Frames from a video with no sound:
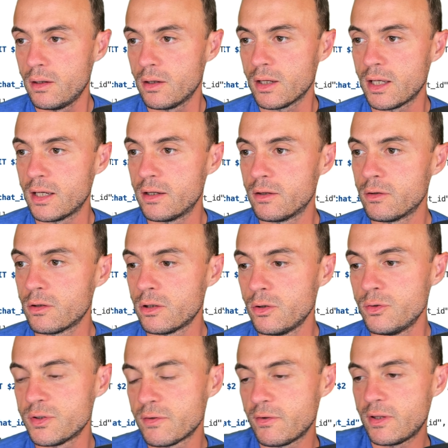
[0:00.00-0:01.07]
Okay, close
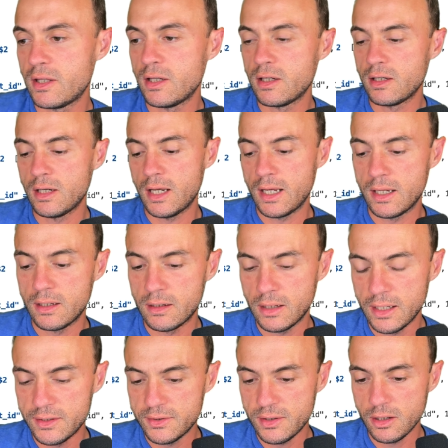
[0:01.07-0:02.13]
everything and
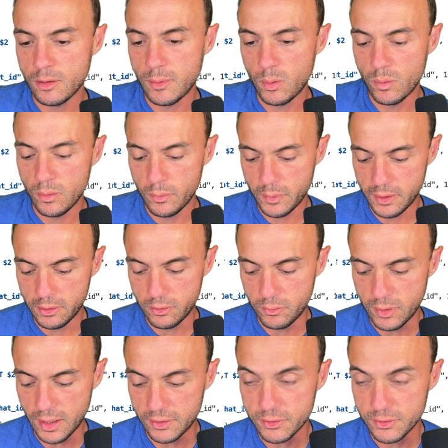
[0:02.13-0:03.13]
let's think about what we want to do next.